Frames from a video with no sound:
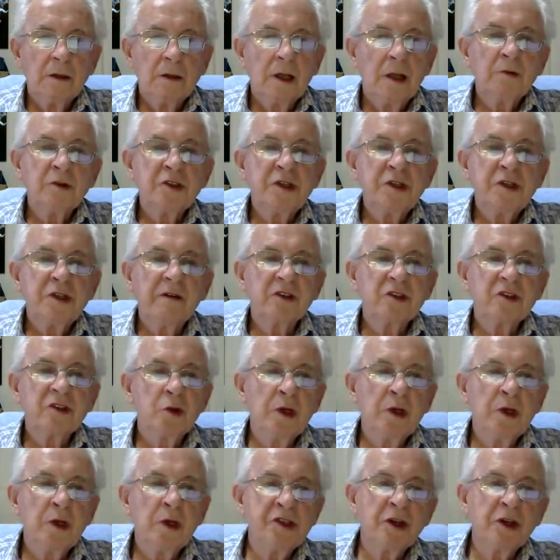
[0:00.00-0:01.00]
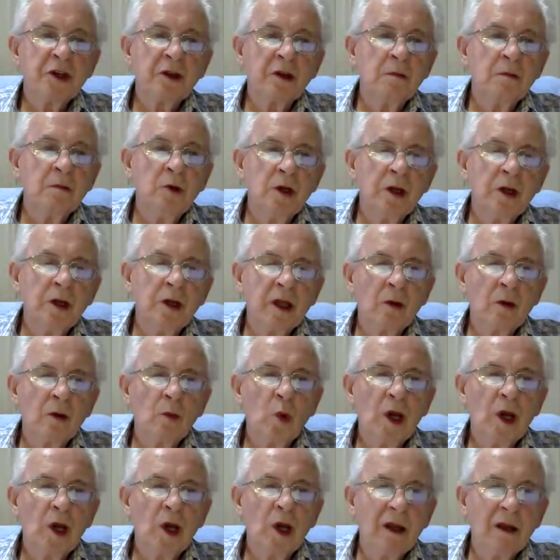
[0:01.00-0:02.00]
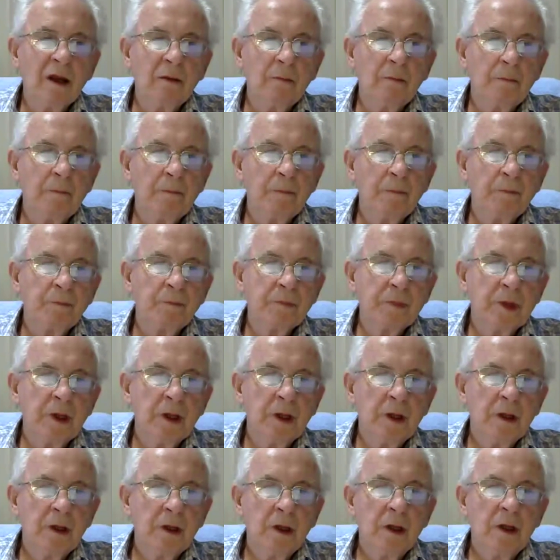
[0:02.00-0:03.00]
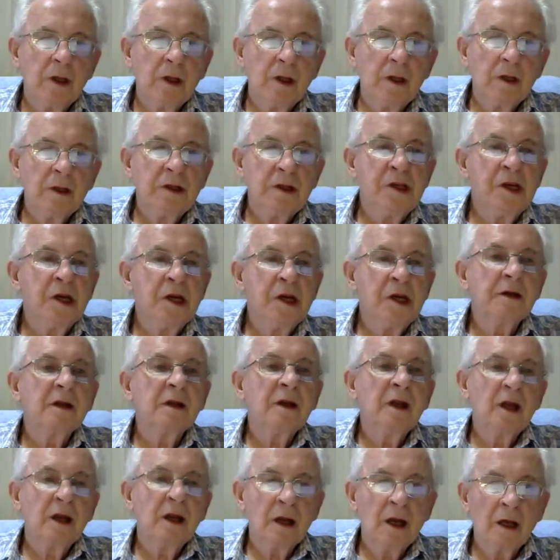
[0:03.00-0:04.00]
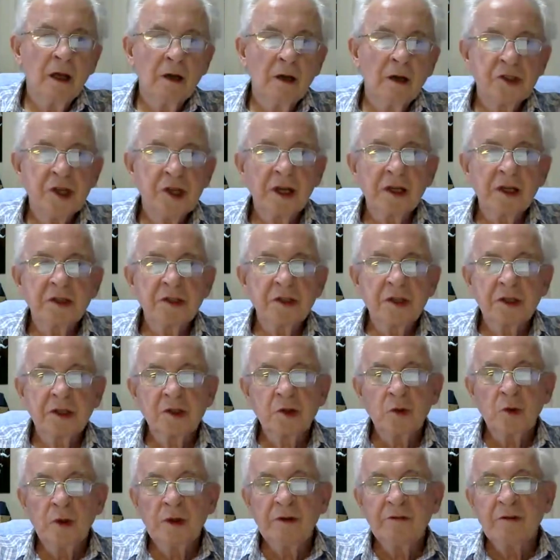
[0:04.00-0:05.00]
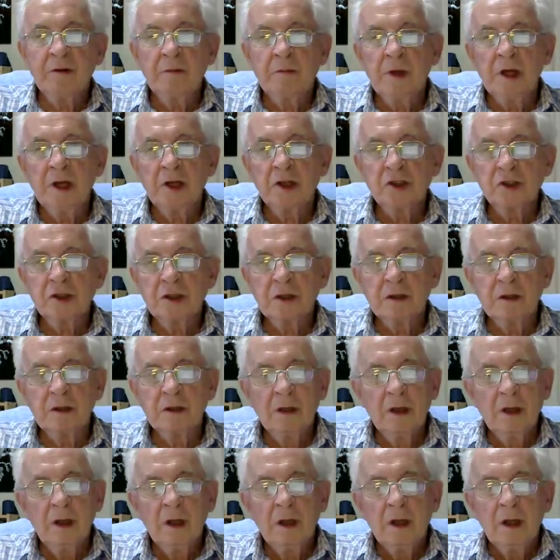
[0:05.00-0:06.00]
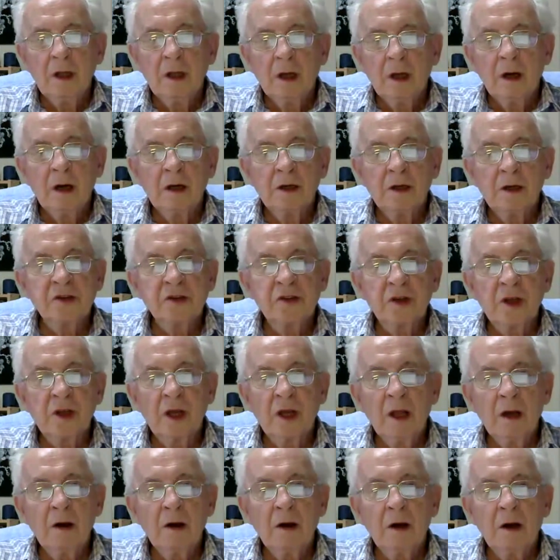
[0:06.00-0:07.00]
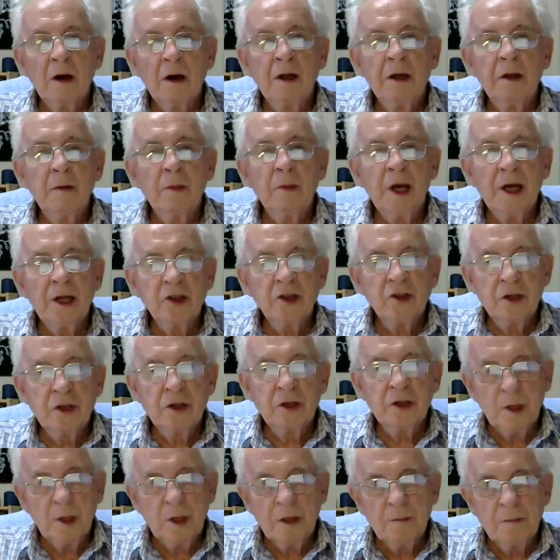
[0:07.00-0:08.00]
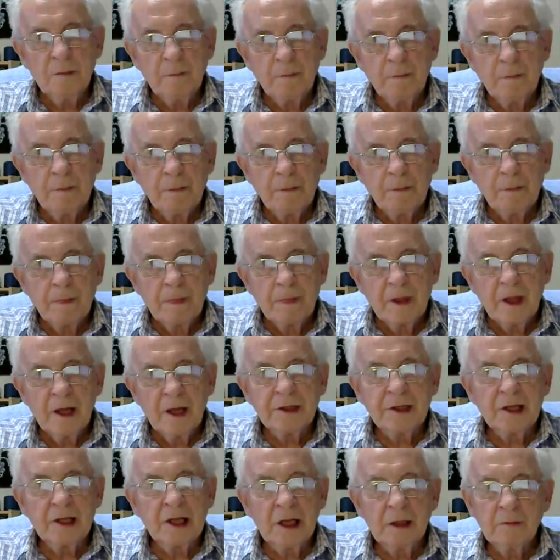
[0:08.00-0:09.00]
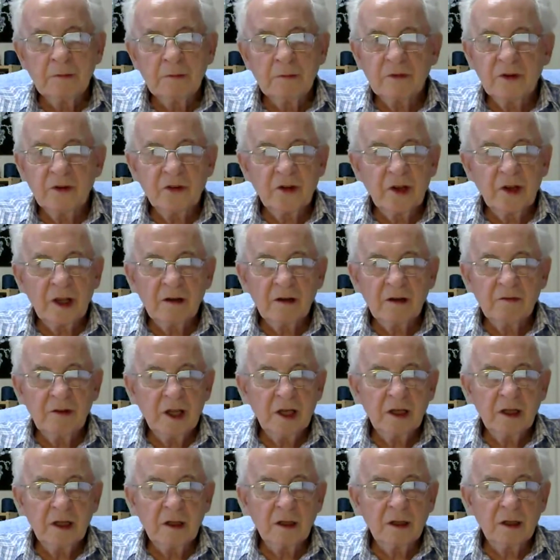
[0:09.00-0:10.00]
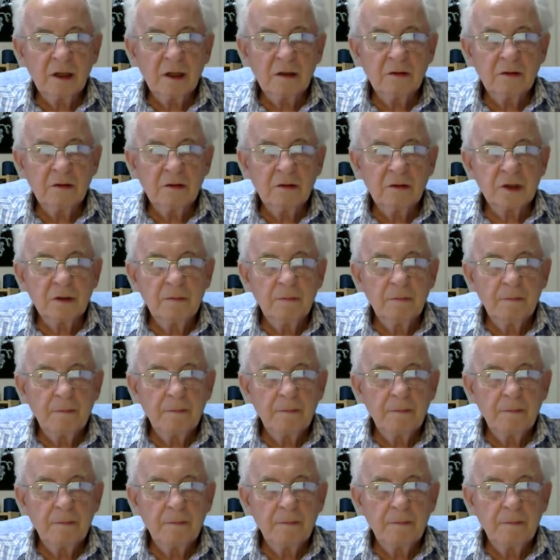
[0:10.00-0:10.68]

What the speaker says: It was never so easy to communicate widely. The internet allows access to information on a scale unimaginable at the time of the Second Vatican Council.